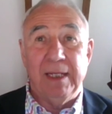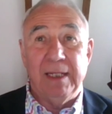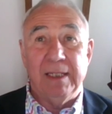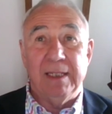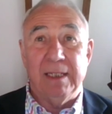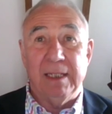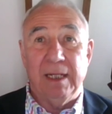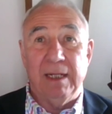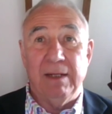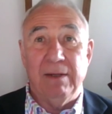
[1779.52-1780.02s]

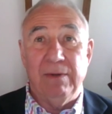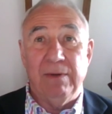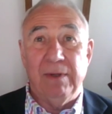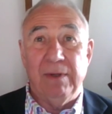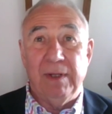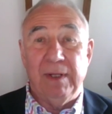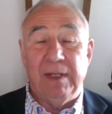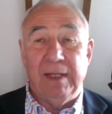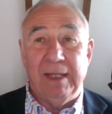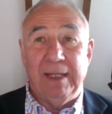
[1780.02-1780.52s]
So
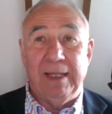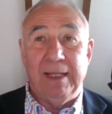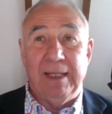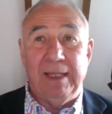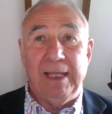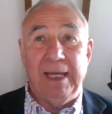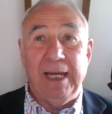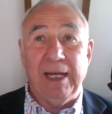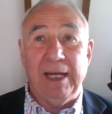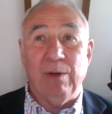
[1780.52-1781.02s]

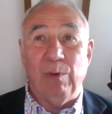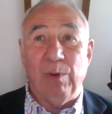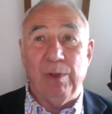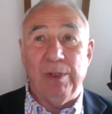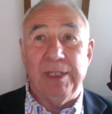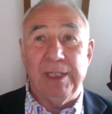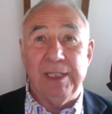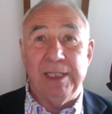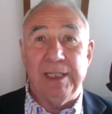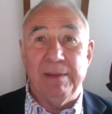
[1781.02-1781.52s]
the air
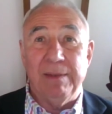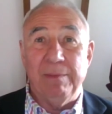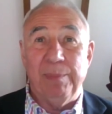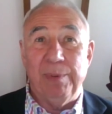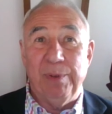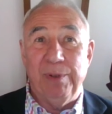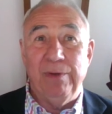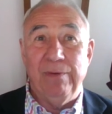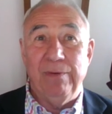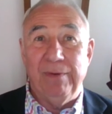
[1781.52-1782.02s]
quality is
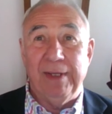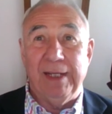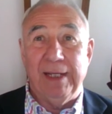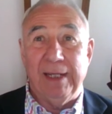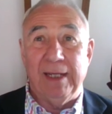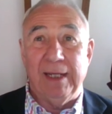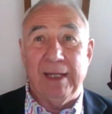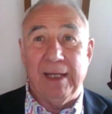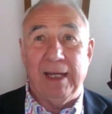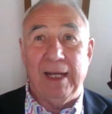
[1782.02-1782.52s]
improving
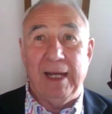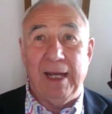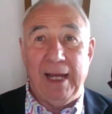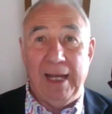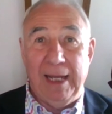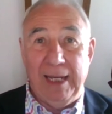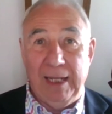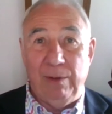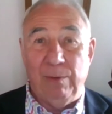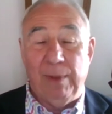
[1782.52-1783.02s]

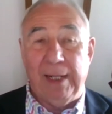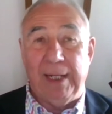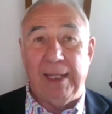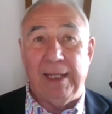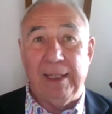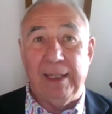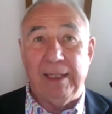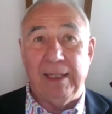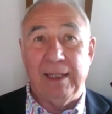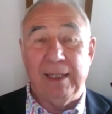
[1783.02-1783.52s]

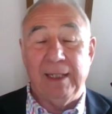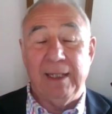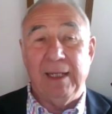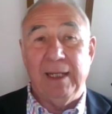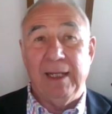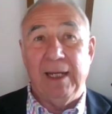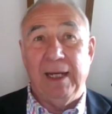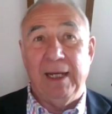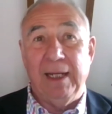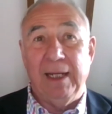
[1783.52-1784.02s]
anyway.
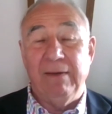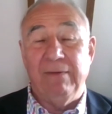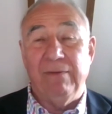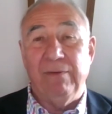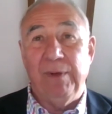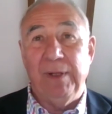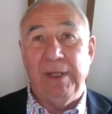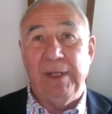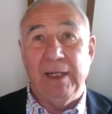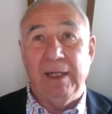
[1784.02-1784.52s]
And if
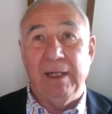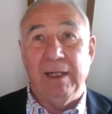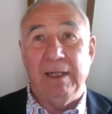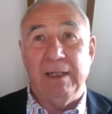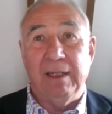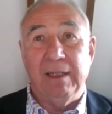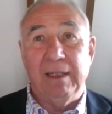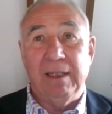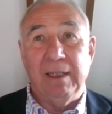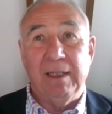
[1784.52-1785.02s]

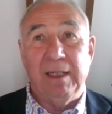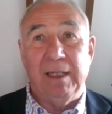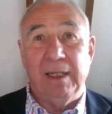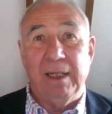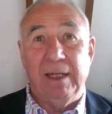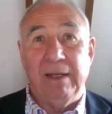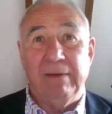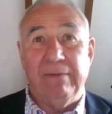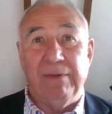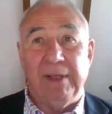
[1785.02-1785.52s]

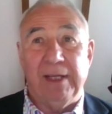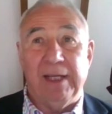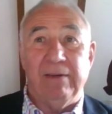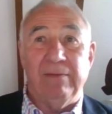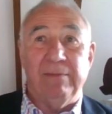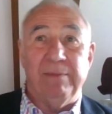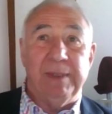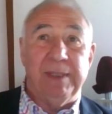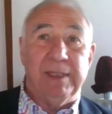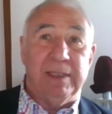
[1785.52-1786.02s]
the
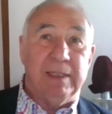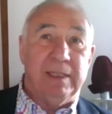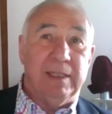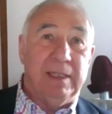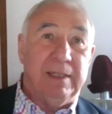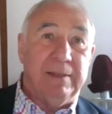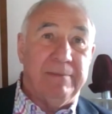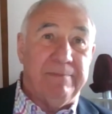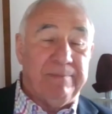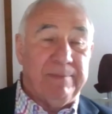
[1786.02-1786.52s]
government
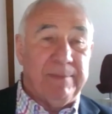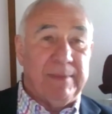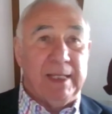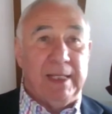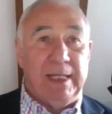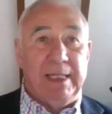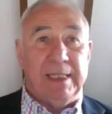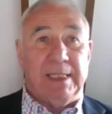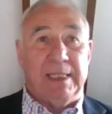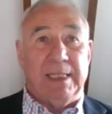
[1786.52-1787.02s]

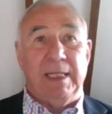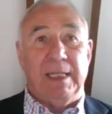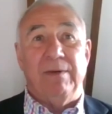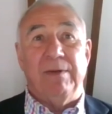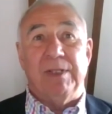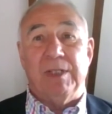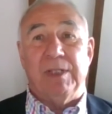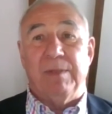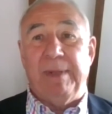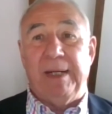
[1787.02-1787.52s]
is
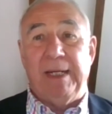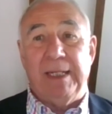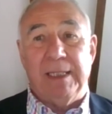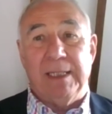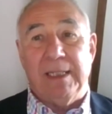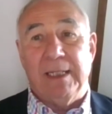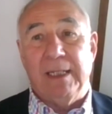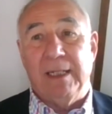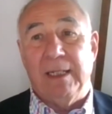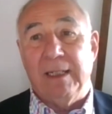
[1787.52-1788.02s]
serious about
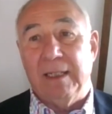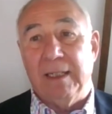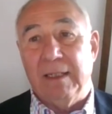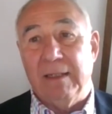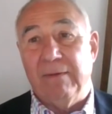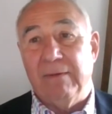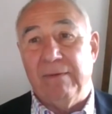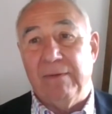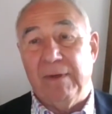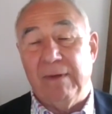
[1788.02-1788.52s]
its target
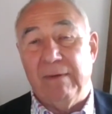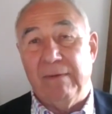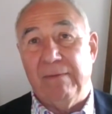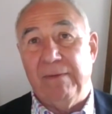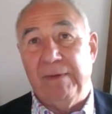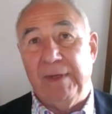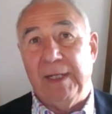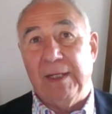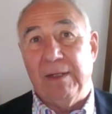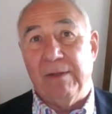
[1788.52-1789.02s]
of
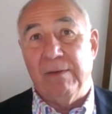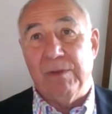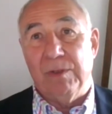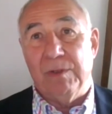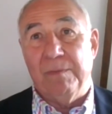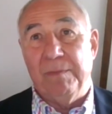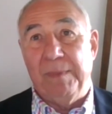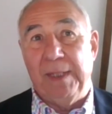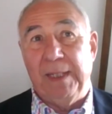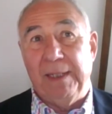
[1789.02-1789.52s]

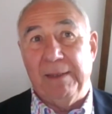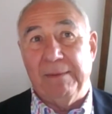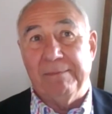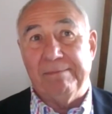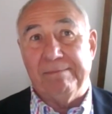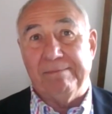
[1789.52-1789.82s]
vehicles being